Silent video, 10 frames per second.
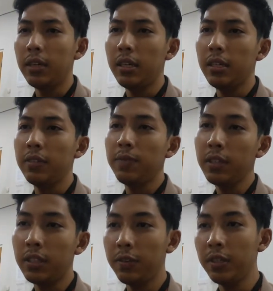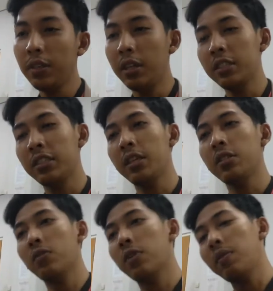And first the United
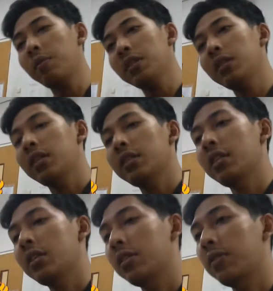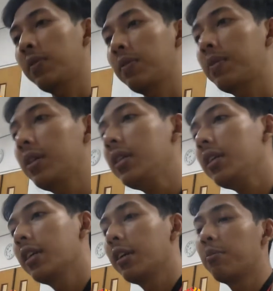States of Government
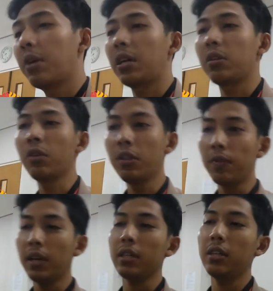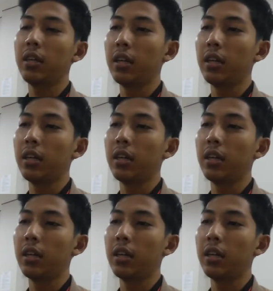1950 by the Unified